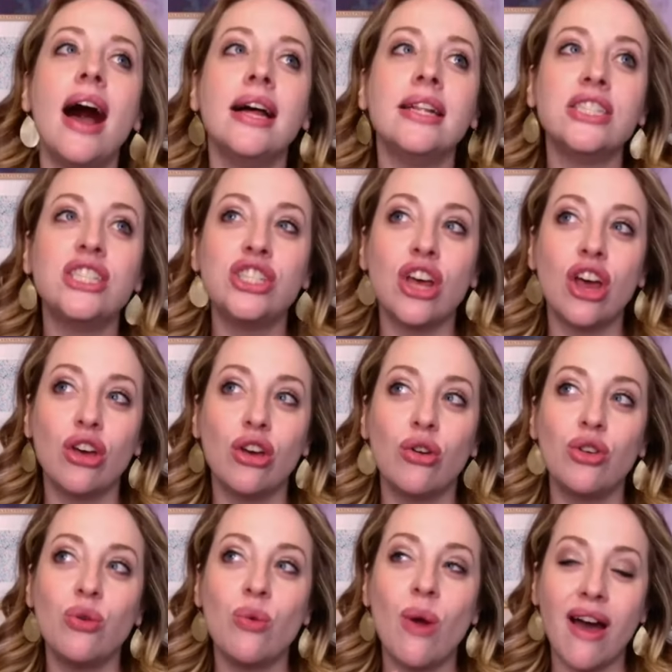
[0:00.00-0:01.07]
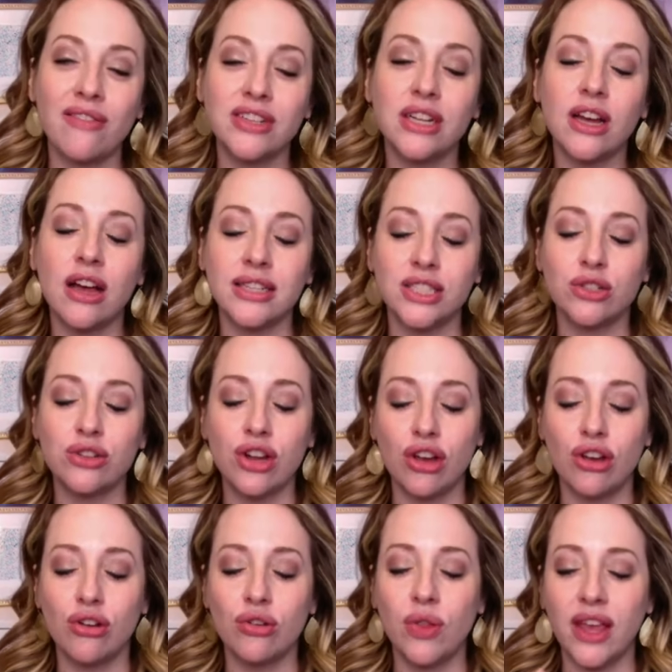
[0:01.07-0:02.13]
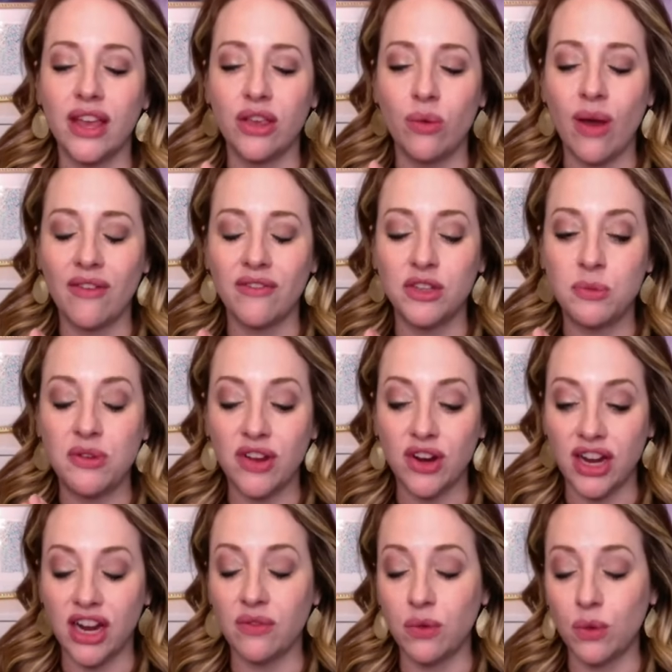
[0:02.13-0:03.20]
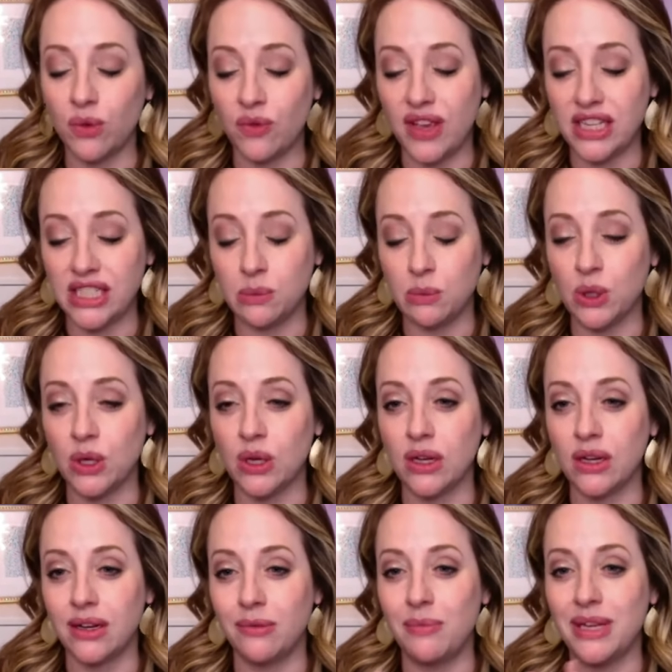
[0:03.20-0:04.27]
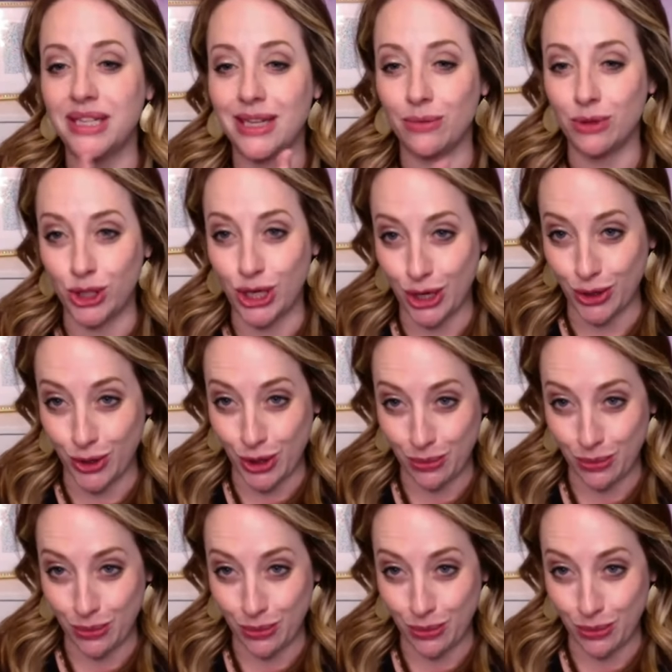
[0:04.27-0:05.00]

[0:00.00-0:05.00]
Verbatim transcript: And so you have to also know that you have to be very careful with Facebook because they will shut your